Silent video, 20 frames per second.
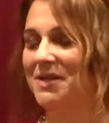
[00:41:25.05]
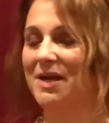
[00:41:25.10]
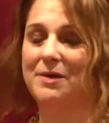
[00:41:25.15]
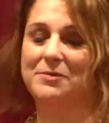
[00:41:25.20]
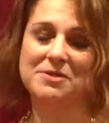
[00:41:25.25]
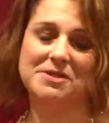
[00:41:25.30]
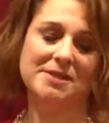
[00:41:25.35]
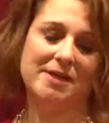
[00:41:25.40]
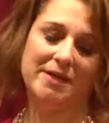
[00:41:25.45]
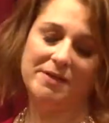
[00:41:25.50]
I
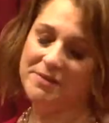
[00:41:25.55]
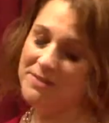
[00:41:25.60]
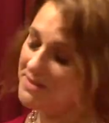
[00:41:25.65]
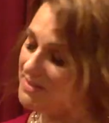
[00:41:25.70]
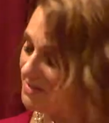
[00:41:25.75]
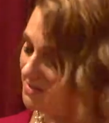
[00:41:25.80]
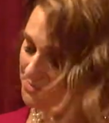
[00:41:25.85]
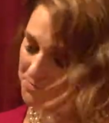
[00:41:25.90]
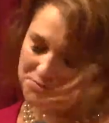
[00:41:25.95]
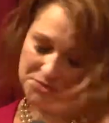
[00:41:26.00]
was like, this
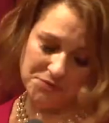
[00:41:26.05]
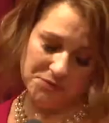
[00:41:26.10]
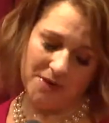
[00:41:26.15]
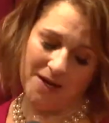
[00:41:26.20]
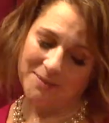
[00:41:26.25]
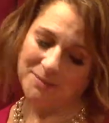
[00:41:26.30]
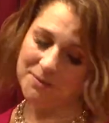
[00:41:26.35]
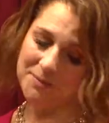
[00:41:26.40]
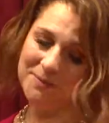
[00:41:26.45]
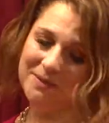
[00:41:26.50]
is
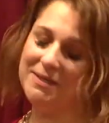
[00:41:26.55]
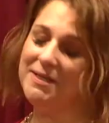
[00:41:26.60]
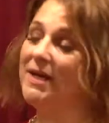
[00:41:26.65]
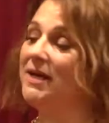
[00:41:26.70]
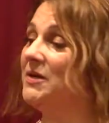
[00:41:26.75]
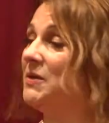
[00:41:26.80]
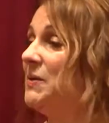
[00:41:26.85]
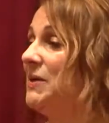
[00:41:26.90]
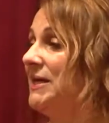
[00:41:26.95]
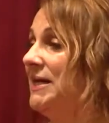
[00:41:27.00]
probably
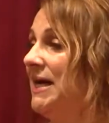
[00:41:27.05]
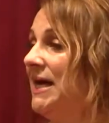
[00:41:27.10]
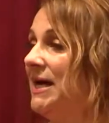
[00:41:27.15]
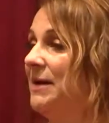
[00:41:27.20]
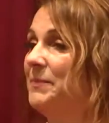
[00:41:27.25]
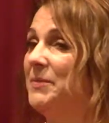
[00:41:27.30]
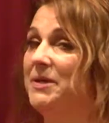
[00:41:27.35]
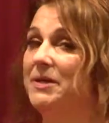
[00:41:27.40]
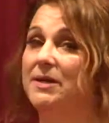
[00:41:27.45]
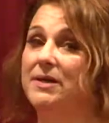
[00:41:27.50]
not going to
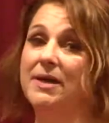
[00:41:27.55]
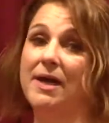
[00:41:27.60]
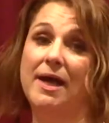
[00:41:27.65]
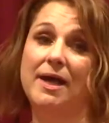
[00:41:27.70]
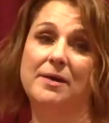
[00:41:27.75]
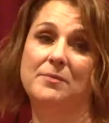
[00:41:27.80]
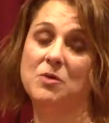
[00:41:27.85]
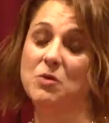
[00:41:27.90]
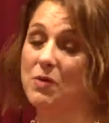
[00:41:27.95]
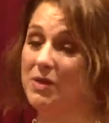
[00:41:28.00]
happen. I
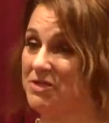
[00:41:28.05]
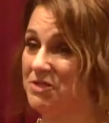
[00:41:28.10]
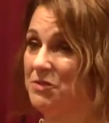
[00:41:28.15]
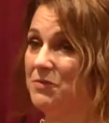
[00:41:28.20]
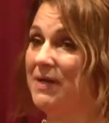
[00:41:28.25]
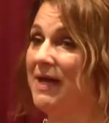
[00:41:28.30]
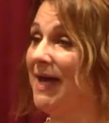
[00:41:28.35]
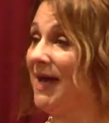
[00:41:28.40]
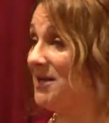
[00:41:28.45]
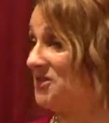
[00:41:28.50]
am going to
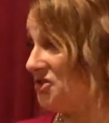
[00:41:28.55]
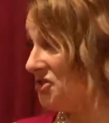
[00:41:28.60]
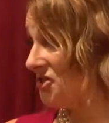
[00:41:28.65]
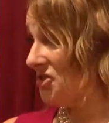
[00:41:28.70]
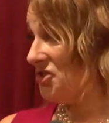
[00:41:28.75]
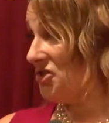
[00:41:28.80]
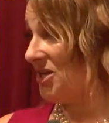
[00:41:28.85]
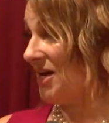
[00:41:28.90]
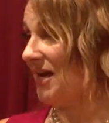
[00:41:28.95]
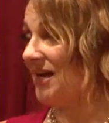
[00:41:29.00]
cash the
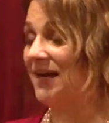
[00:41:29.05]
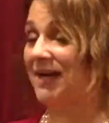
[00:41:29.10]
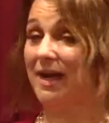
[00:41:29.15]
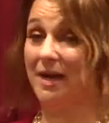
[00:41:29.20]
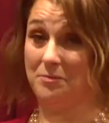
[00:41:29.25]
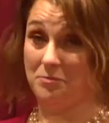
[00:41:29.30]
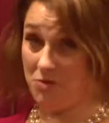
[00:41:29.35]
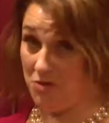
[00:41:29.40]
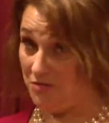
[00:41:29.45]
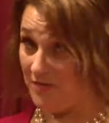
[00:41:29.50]
check
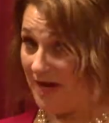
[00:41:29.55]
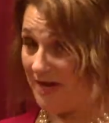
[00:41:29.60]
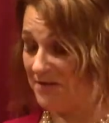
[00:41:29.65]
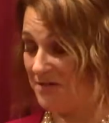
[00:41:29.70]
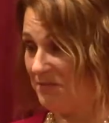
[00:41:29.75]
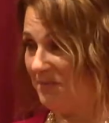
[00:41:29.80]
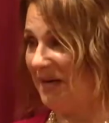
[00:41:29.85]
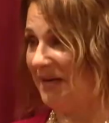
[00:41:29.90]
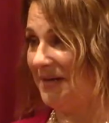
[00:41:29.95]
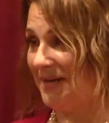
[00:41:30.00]
and move on
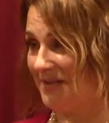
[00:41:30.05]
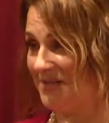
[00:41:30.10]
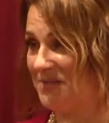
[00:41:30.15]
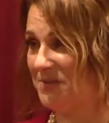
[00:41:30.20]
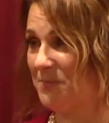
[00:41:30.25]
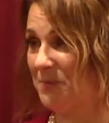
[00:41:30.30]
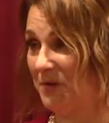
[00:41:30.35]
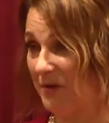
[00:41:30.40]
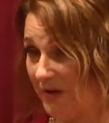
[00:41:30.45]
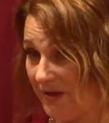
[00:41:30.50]
to my
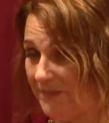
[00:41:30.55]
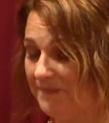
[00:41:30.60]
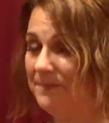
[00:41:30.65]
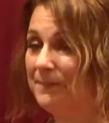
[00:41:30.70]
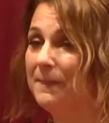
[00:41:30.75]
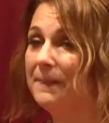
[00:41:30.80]
next book.